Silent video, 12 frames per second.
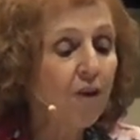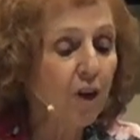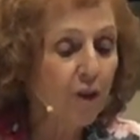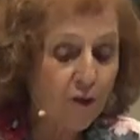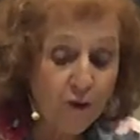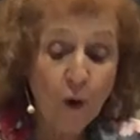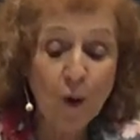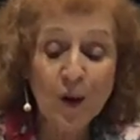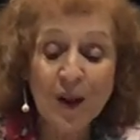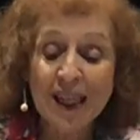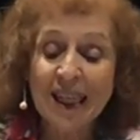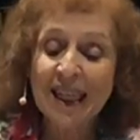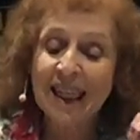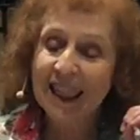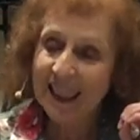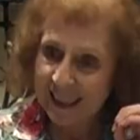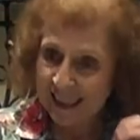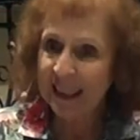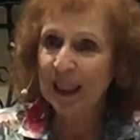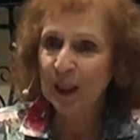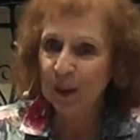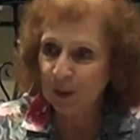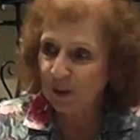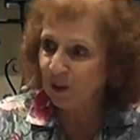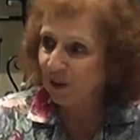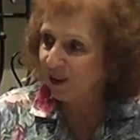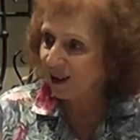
for 40 years.